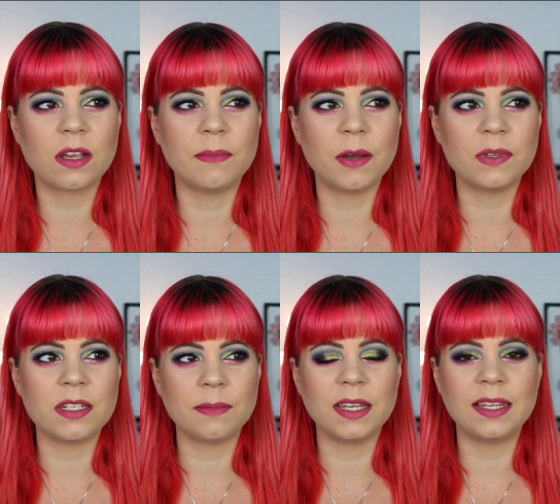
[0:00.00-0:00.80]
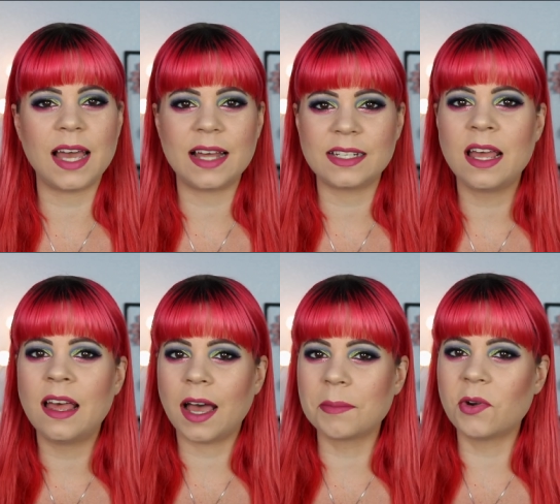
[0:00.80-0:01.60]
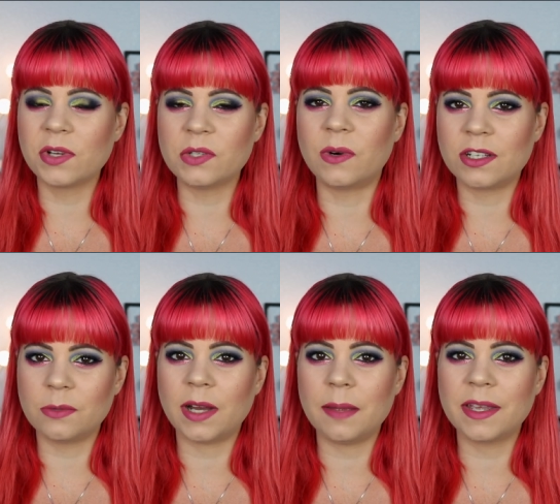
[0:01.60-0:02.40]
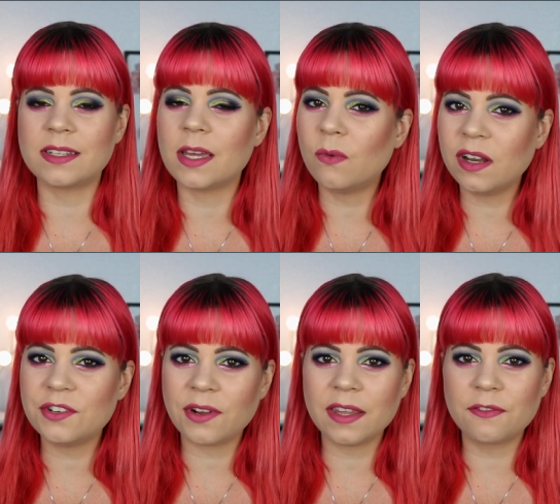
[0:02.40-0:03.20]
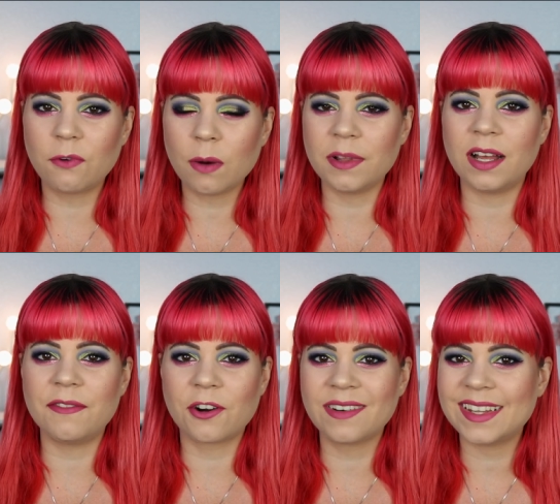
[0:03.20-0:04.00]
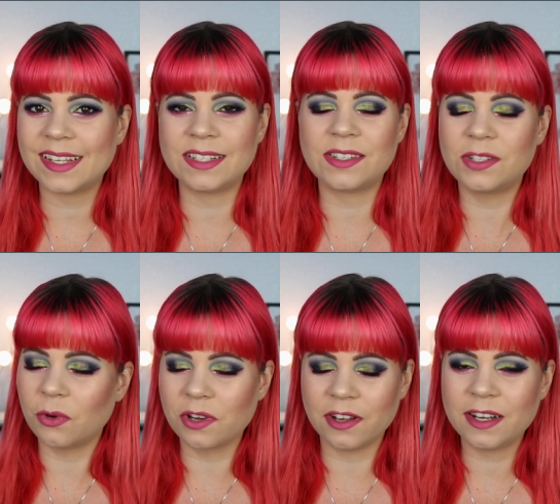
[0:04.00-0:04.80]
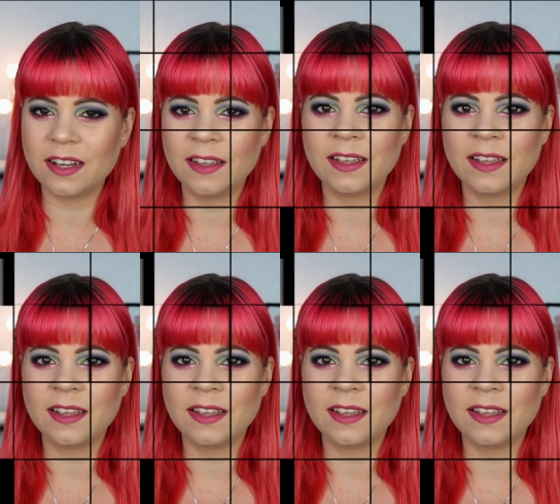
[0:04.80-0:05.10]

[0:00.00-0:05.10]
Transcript: come out with something that I'm going to want to buy because I want to try their formula. I've heard it's so good.